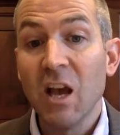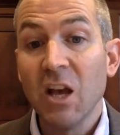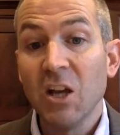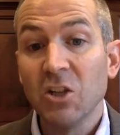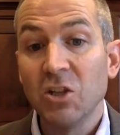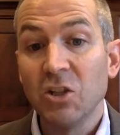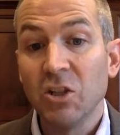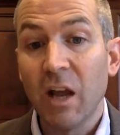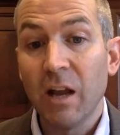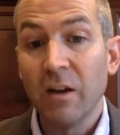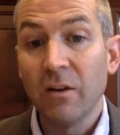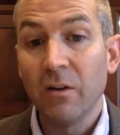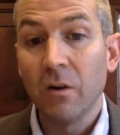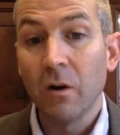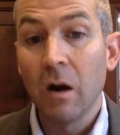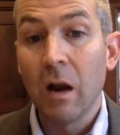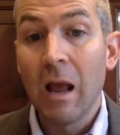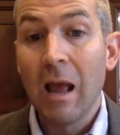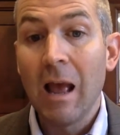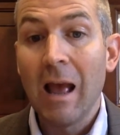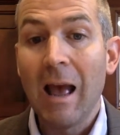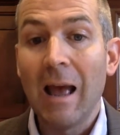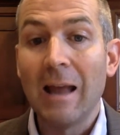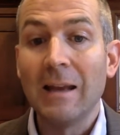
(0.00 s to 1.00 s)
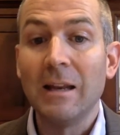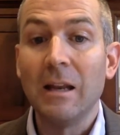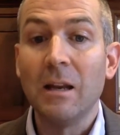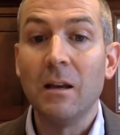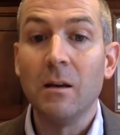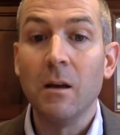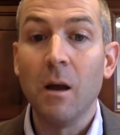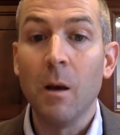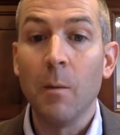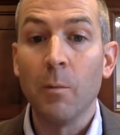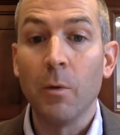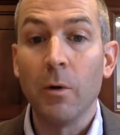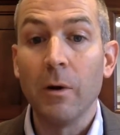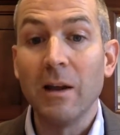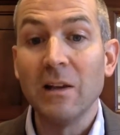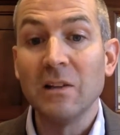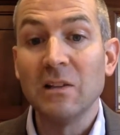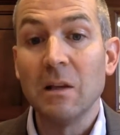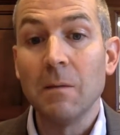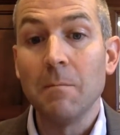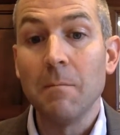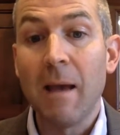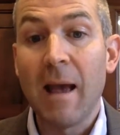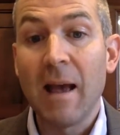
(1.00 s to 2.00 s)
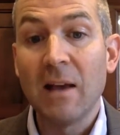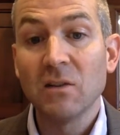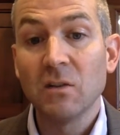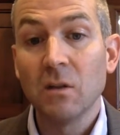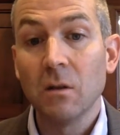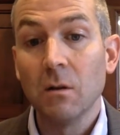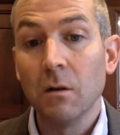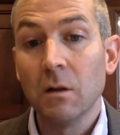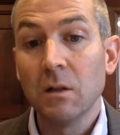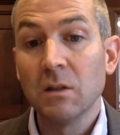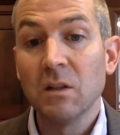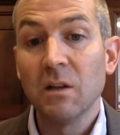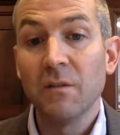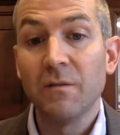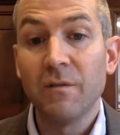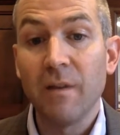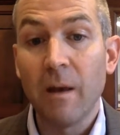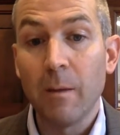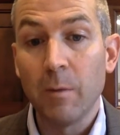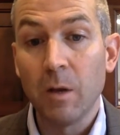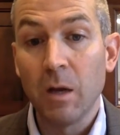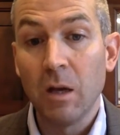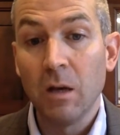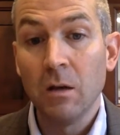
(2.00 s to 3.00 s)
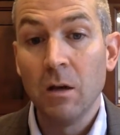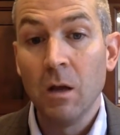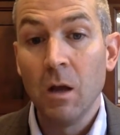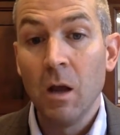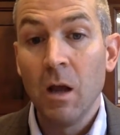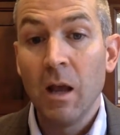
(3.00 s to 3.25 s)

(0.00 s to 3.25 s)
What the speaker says: gender and in number. Is it masculine? Is it feminine?